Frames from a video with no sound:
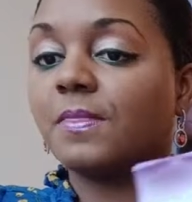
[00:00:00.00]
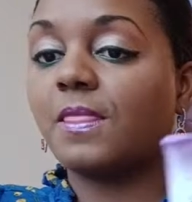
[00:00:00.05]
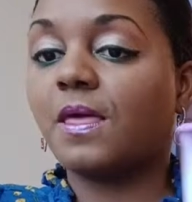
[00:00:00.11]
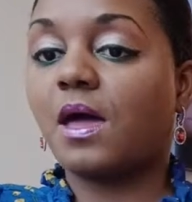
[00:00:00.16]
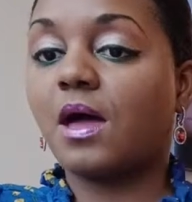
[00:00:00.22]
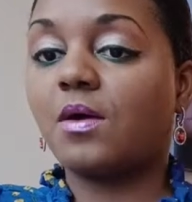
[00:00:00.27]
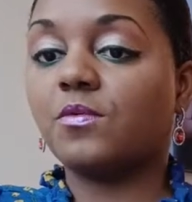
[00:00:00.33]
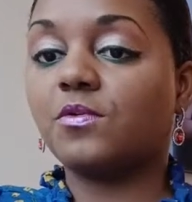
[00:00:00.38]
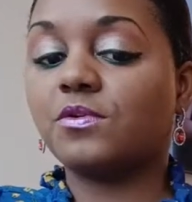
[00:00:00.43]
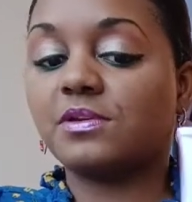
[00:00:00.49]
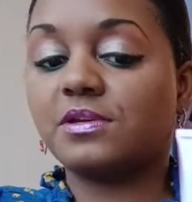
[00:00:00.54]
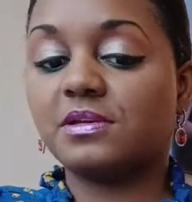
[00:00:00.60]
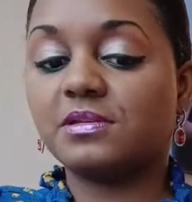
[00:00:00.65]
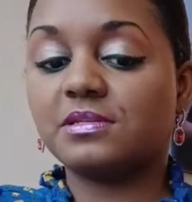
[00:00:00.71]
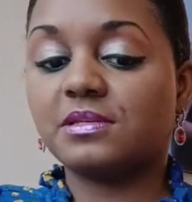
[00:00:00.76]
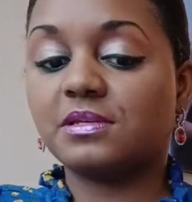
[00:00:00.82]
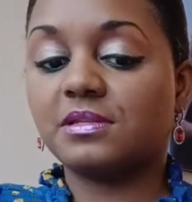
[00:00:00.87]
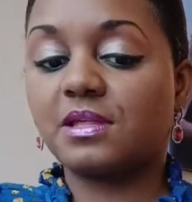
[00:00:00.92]
I will
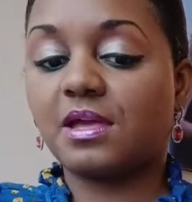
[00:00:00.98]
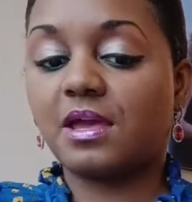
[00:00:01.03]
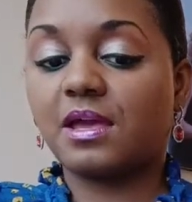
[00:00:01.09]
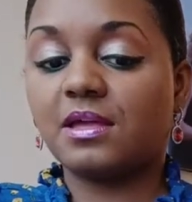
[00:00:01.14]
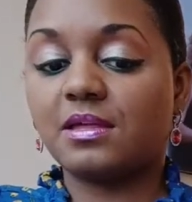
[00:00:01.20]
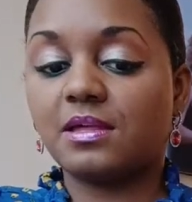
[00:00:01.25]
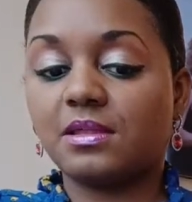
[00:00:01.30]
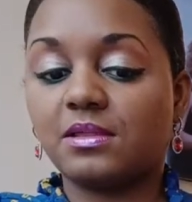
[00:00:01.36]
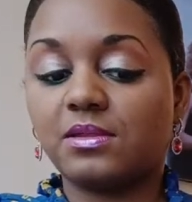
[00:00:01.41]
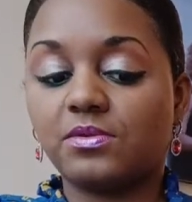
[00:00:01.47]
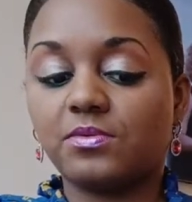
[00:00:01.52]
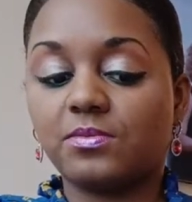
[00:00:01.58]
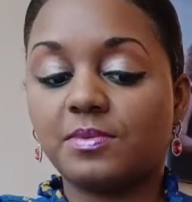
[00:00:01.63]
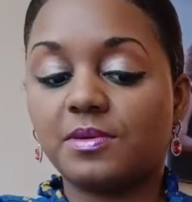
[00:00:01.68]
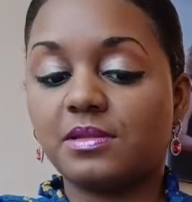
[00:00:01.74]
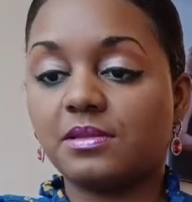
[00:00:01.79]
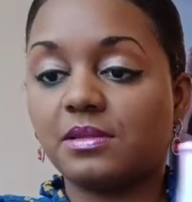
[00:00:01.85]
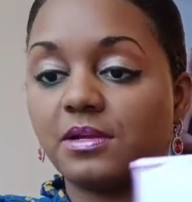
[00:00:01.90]
get to that a little
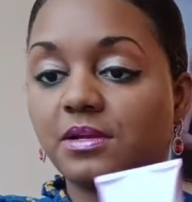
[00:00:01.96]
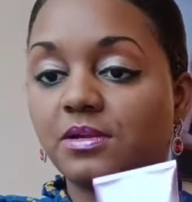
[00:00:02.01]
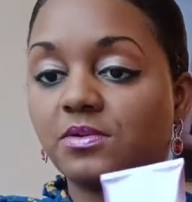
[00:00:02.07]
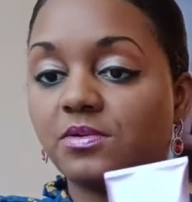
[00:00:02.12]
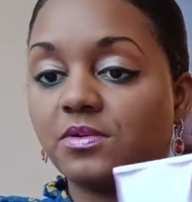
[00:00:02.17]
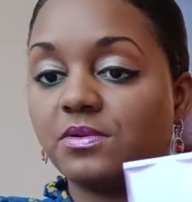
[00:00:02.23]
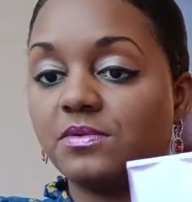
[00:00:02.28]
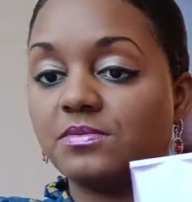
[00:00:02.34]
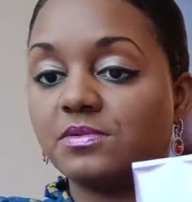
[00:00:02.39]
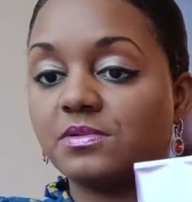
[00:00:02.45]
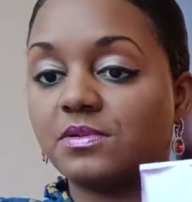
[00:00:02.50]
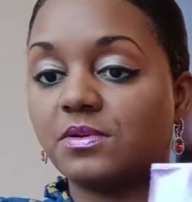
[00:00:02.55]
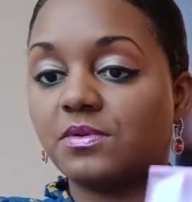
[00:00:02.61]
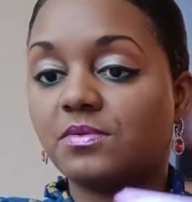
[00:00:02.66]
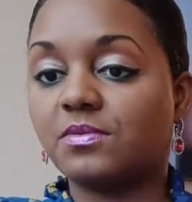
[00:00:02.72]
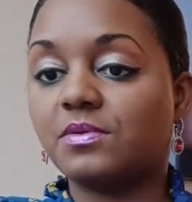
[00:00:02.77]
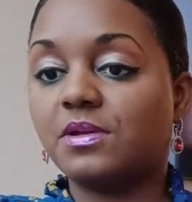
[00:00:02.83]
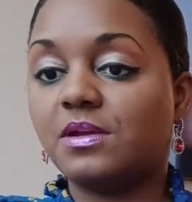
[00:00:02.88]
bit later,
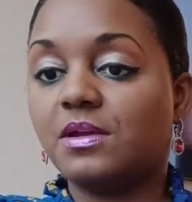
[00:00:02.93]
so